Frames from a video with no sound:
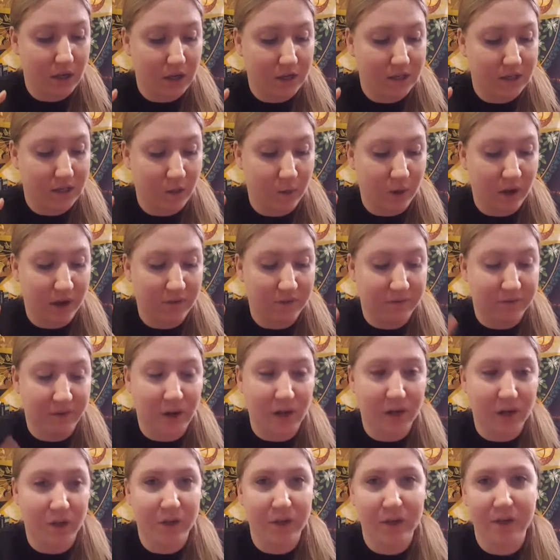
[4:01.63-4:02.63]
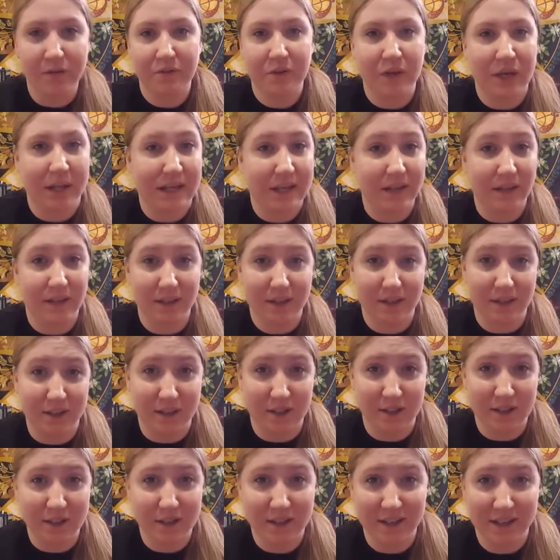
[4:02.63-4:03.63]
So I followed it for like a
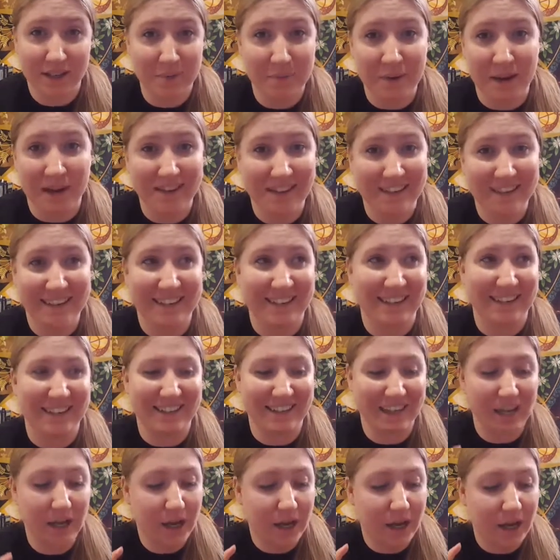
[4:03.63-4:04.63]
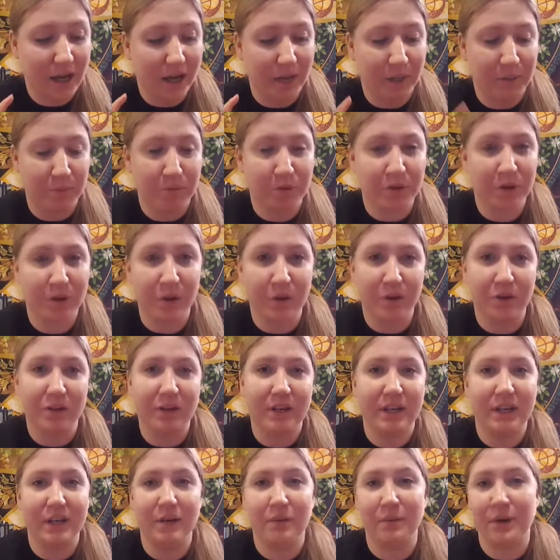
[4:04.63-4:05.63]
year. I'm not kidding. I pre-ordered
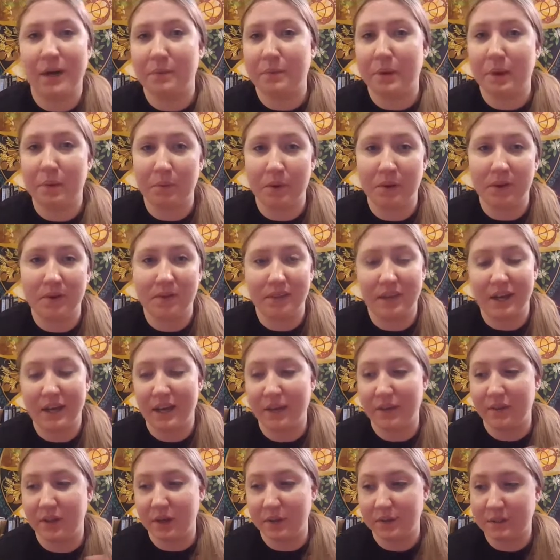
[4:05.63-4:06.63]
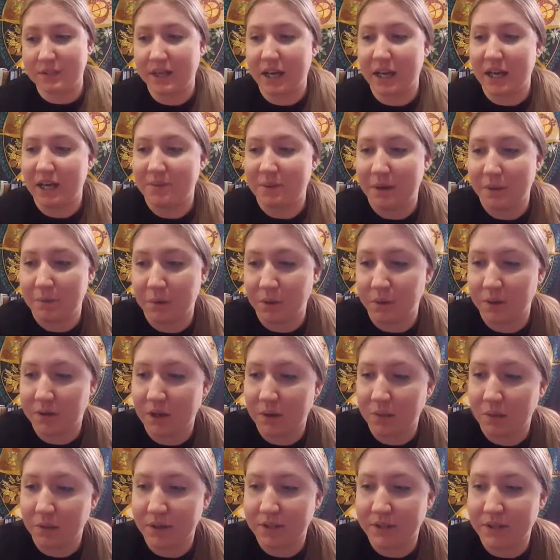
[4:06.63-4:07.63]
it around my birthday, and then it was kind of my
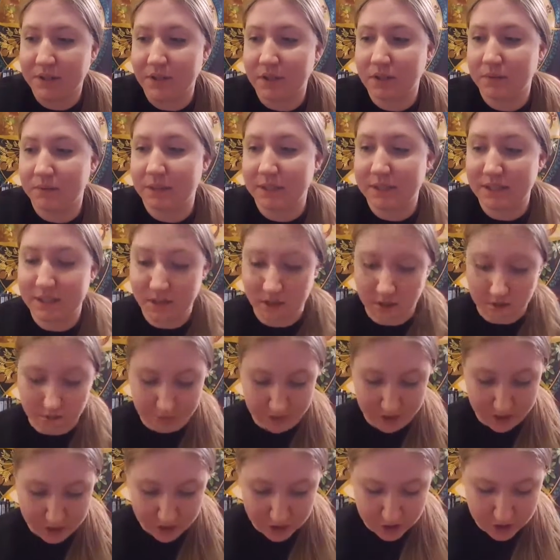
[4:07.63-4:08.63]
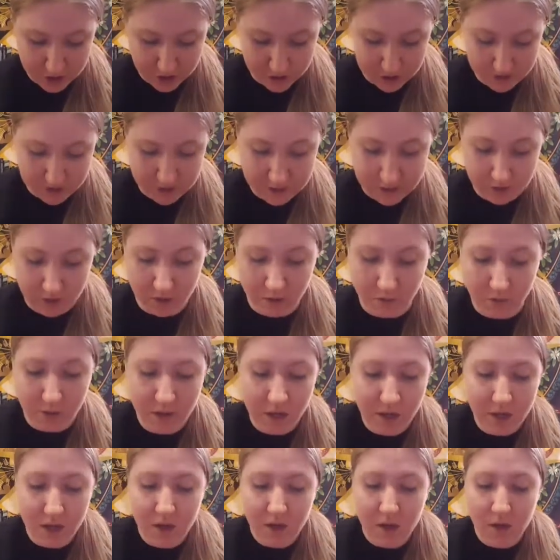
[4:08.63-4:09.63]
birthday present to myself last year. So
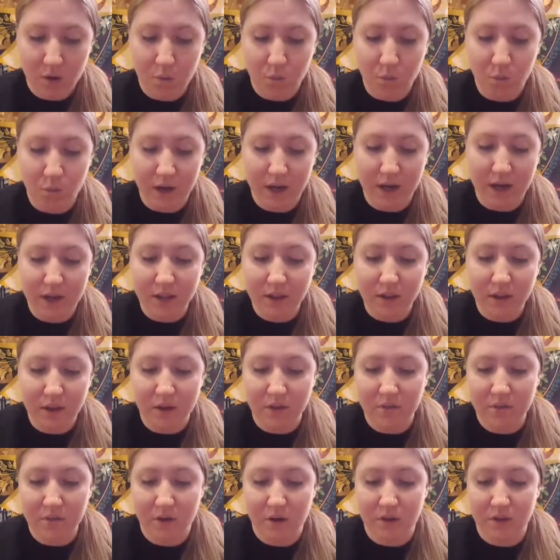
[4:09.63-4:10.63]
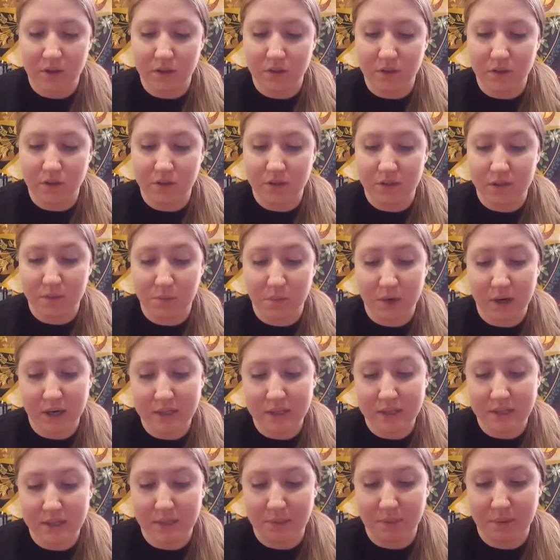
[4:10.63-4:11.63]
what I love are the little
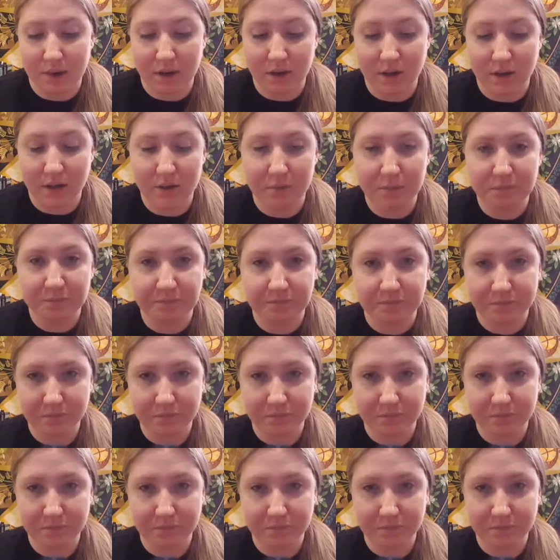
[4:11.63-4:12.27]
surprises about it.